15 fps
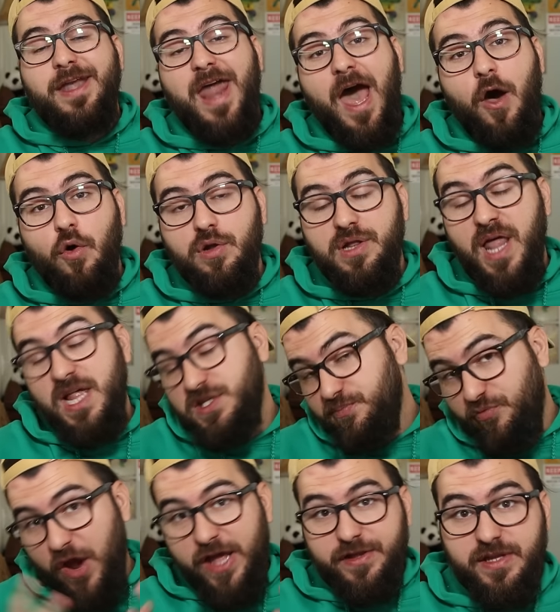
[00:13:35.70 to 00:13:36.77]
Now, let's
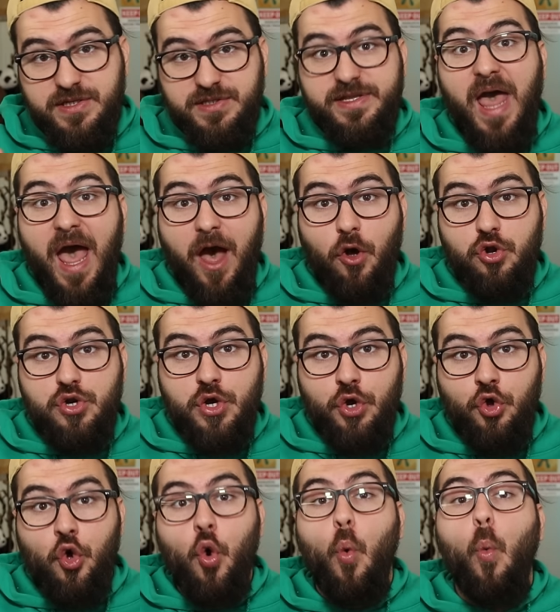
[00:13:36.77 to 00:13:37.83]
break this down.
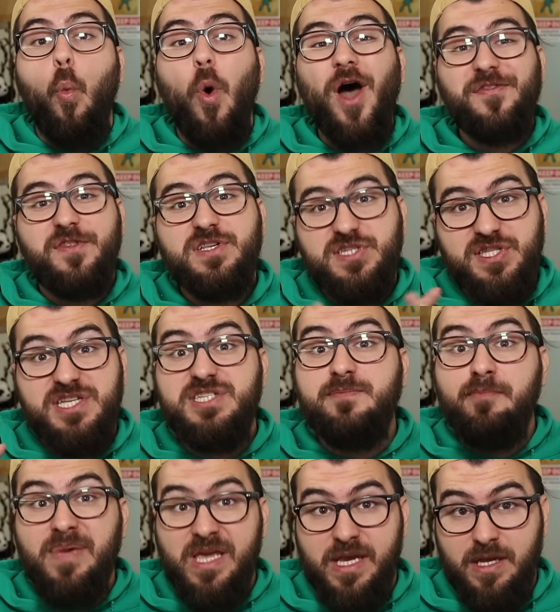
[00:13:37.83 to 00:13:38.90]
What does this
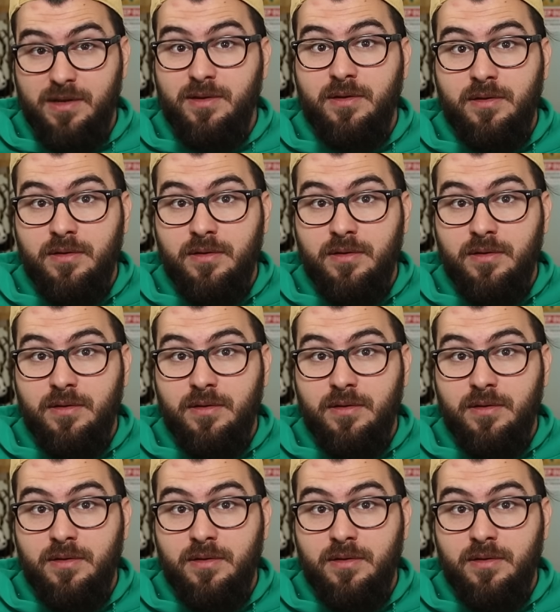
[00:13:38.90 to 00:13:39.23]
mean?